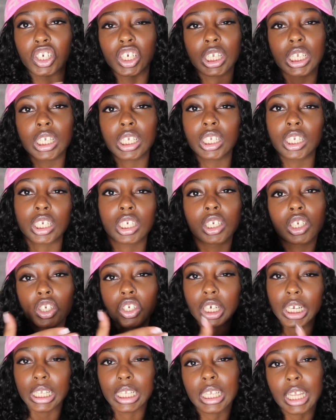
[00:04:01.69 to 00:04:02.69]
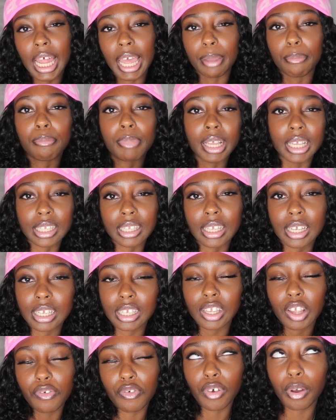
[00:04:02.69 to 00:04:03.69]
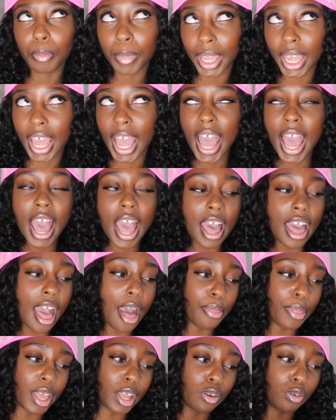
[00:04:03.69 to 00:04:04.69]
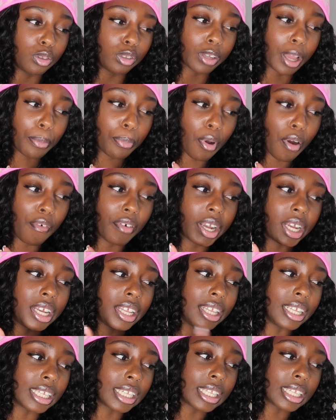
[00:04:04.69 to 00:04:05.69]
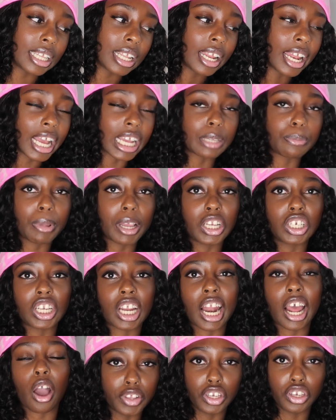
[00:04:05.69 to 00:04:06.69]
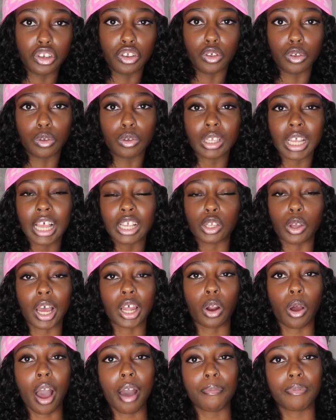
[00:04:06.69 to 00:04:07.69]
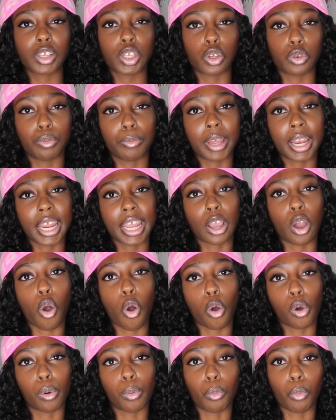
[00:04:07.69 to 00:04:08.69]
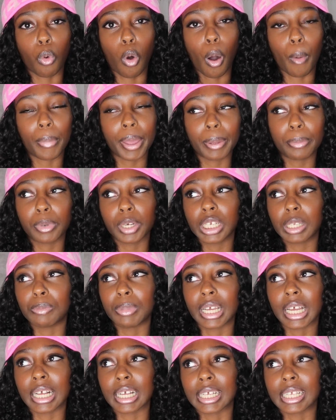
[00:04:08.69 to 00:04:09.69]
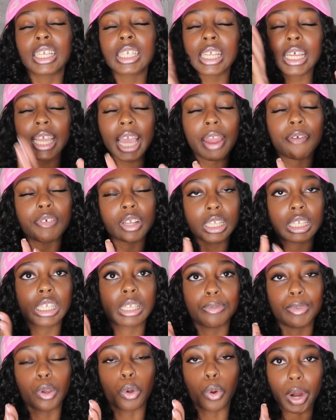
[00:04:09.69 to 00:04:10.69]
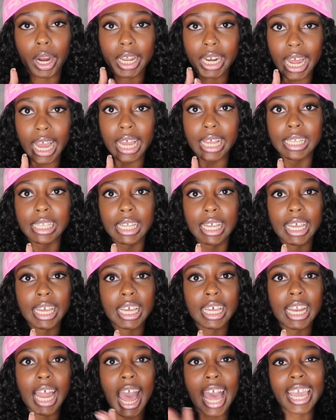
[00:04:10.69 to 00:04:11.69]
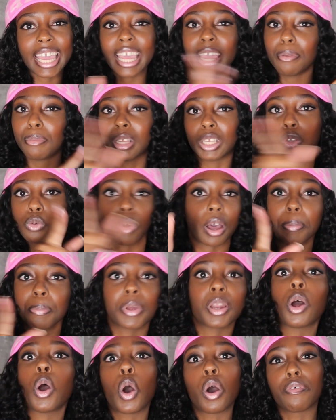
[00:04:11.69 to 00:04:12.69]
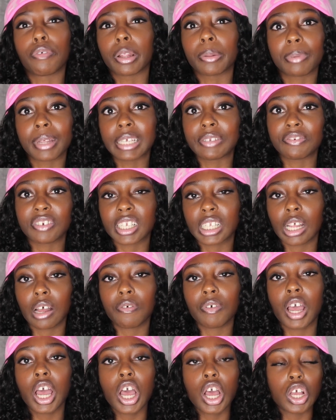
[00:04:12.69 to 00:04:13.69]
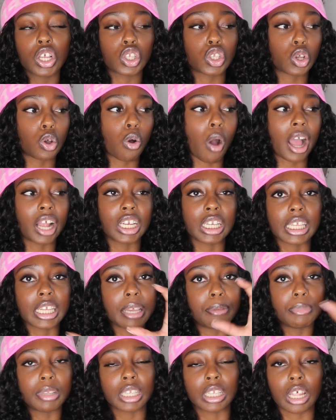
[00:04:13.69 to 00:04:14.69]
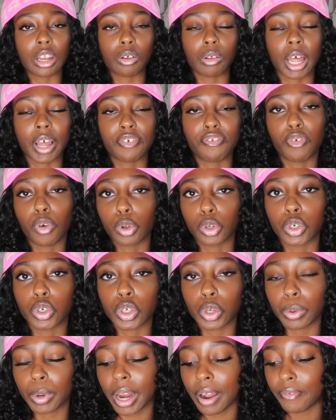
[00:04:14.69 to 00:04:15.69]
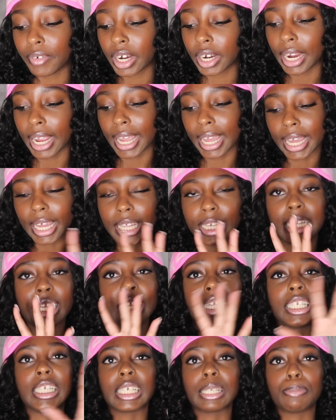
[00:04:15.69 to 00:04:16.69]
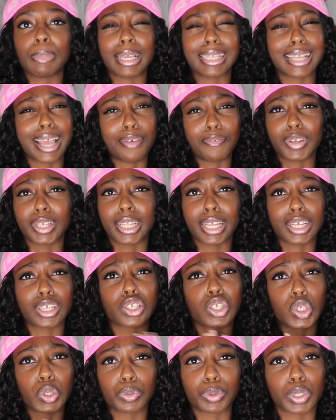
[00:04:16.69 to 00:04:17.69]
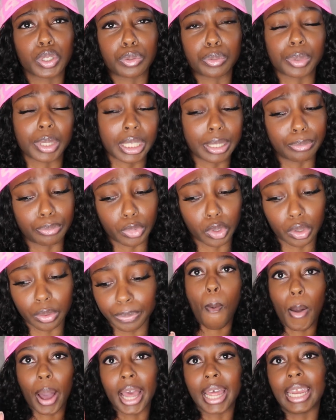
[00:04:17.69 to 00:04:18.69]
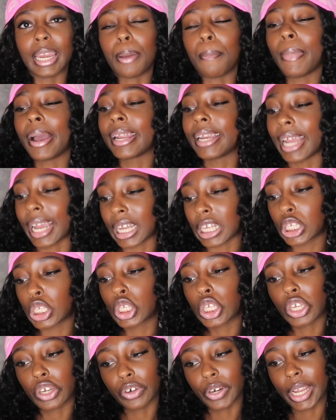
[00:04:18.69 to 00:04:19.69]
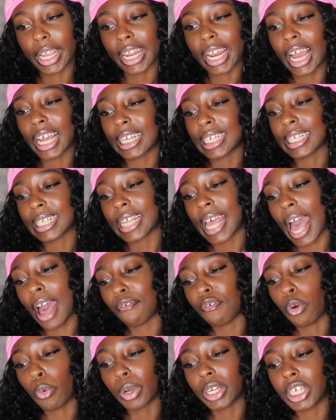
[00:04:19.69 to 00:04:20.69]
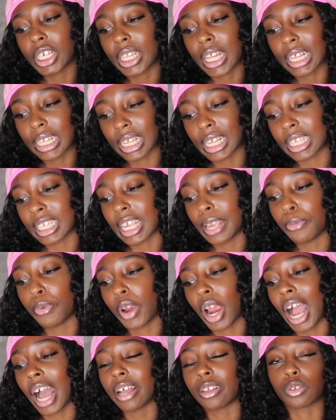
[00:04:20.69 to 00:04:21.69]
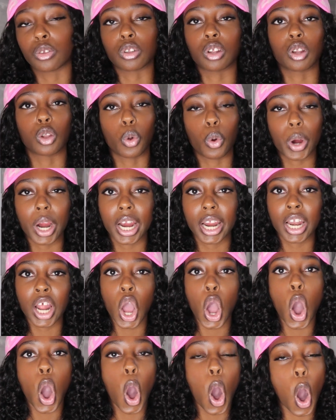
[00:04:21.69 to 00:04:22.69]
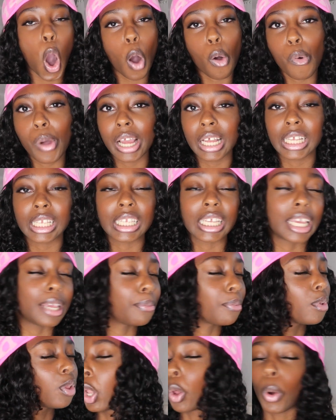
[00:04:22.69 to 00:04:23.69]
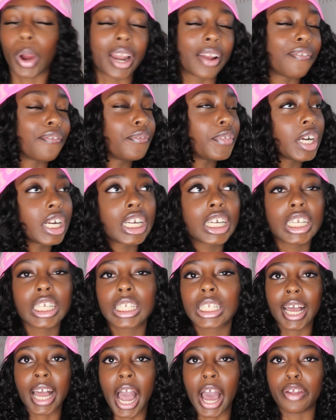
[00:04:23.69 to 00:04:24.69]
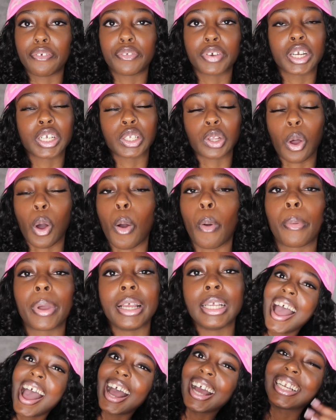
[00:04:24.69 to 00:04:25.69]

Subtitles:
It's just straight to like business, you feel me? And then we swipe over it, and this is the next page that I often use. So I don't have too many home wallpapers because I just like everything to be organized, and I can't be swiping all over the place for stuff. So I just keep these little like folders or whatever, and it just makes everything super simple. On my next screen, I just have a widget that says keep your eyes on the Lord. Always keep the Lord first, God first, always.